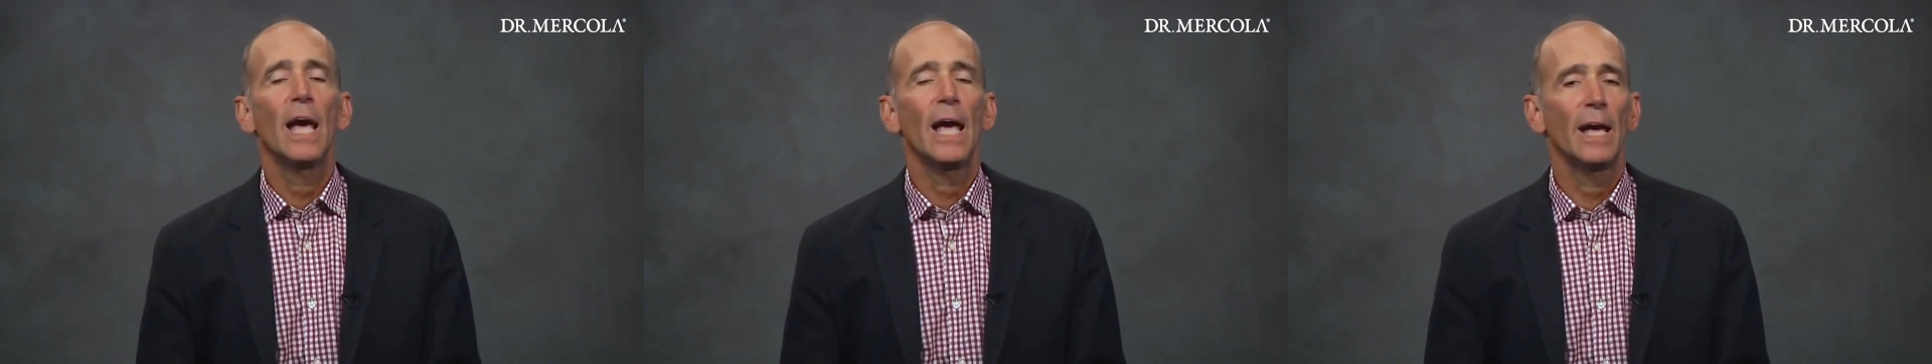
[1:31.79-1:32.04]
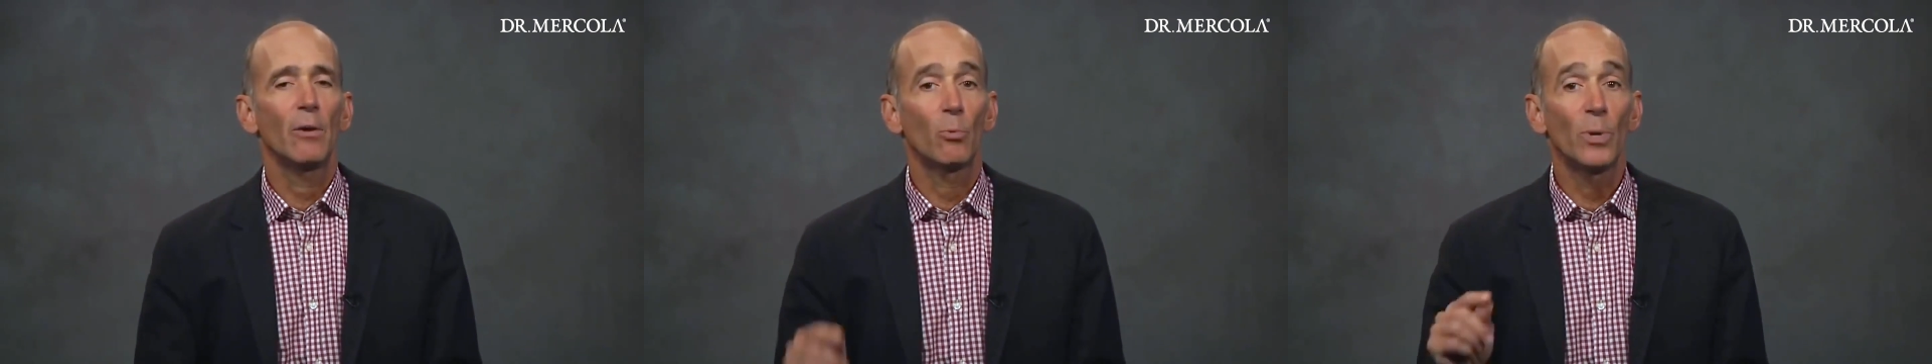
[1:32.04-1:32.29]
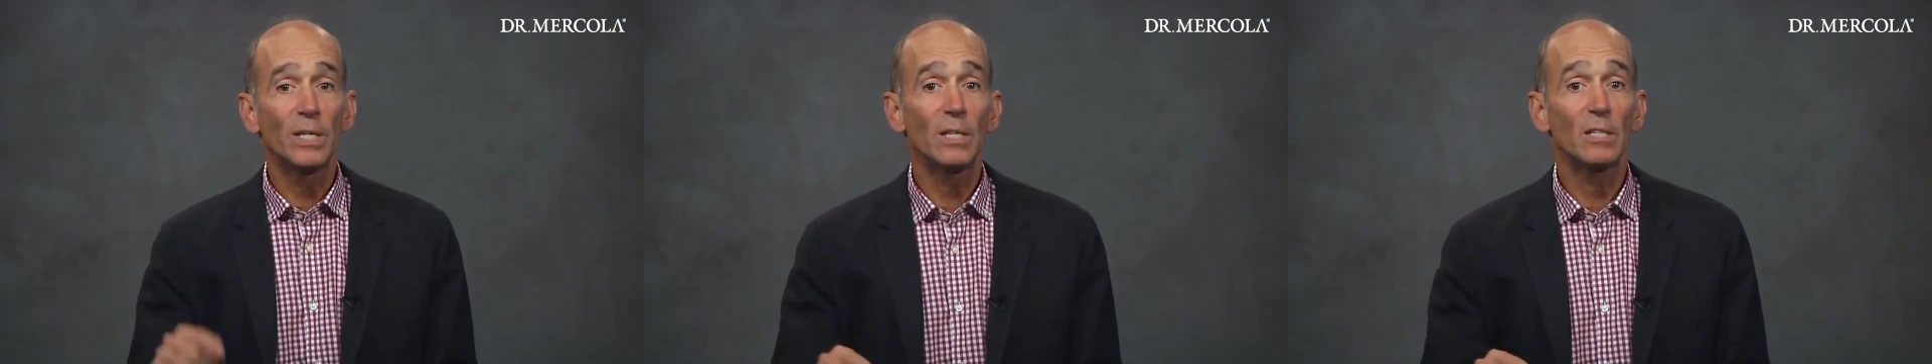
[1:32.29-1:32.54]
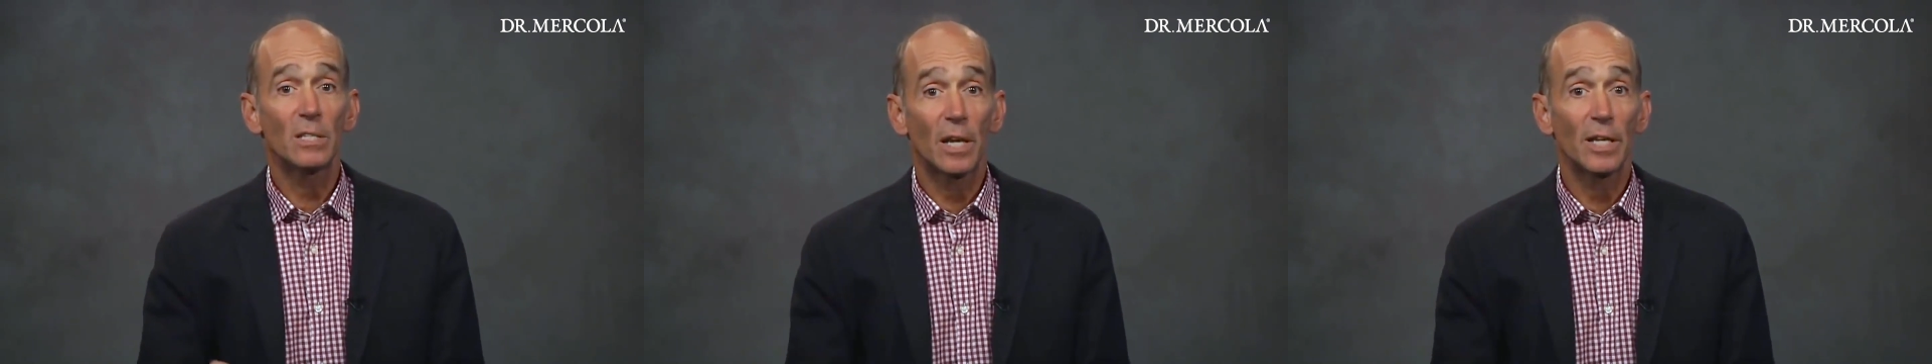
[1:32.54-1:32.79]
and
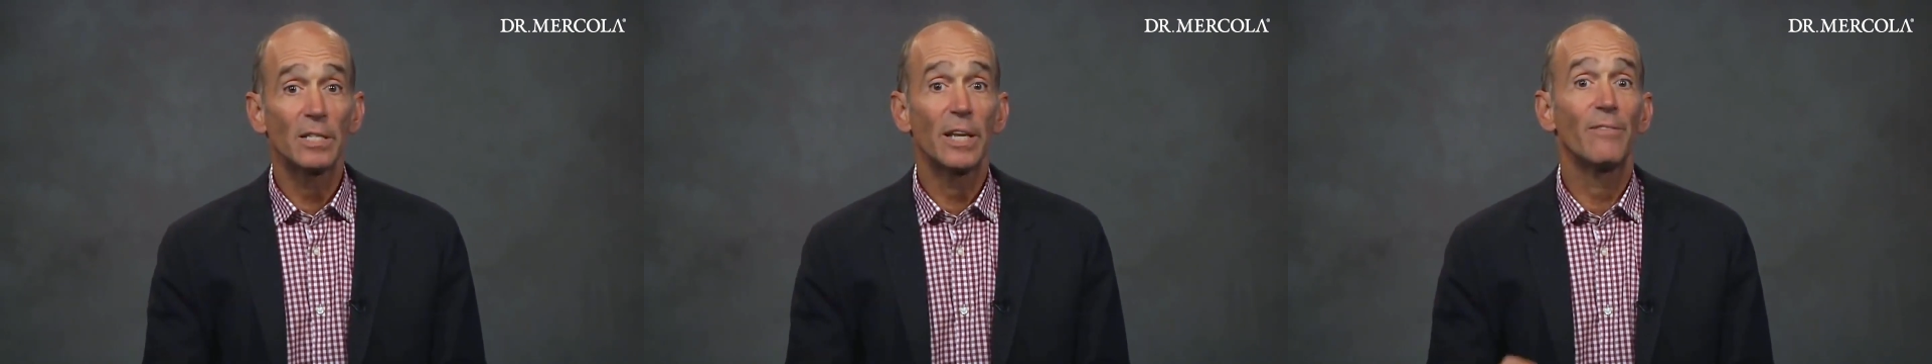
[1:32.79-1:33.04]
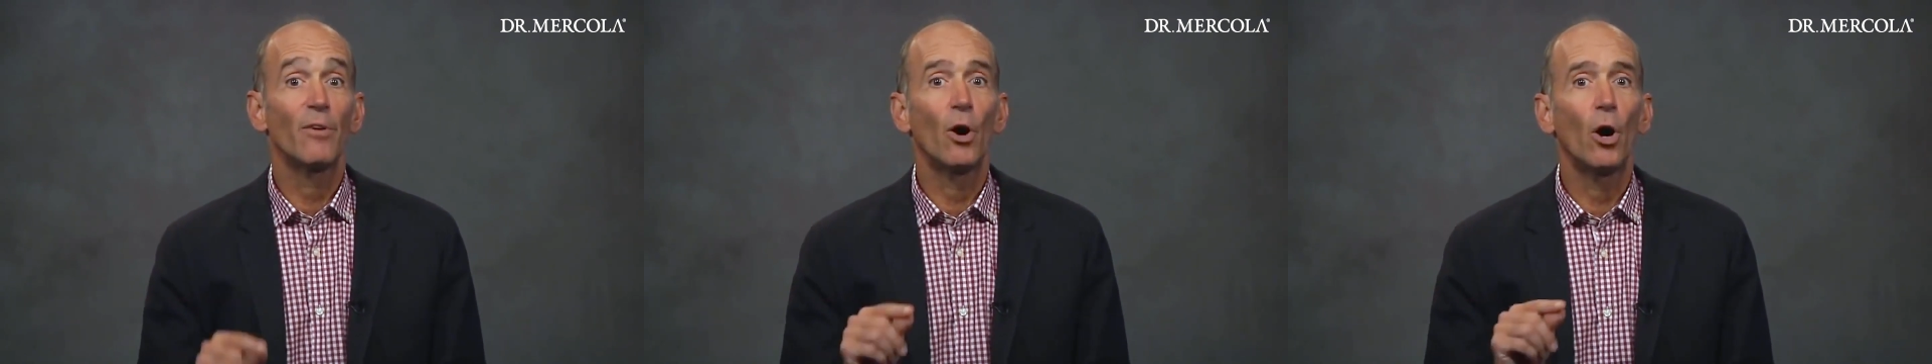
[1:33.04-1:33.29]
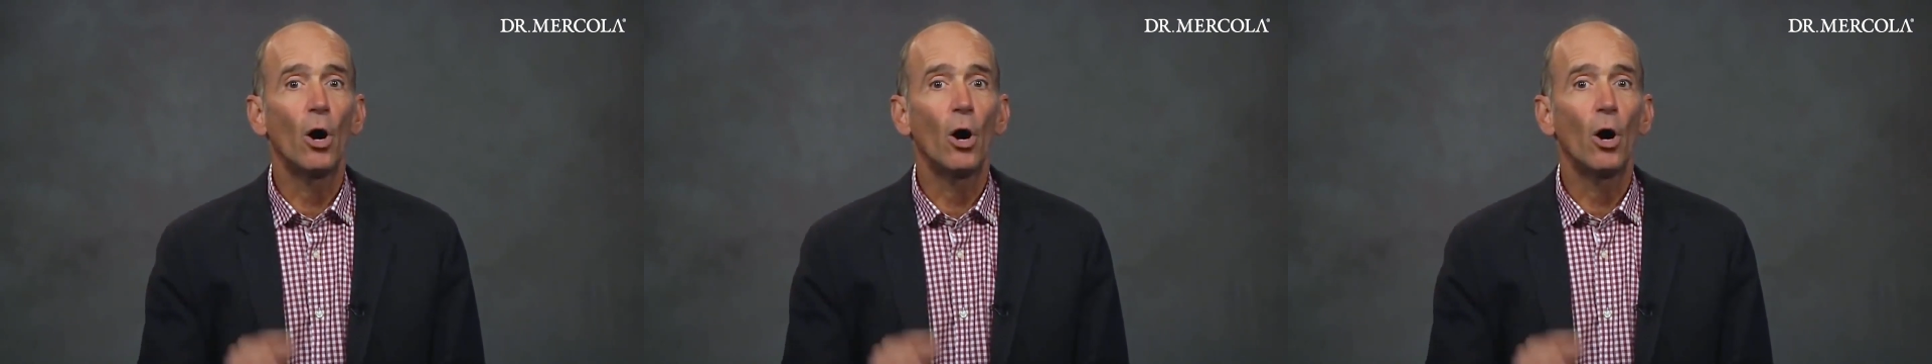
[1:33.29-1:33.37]
recent studies have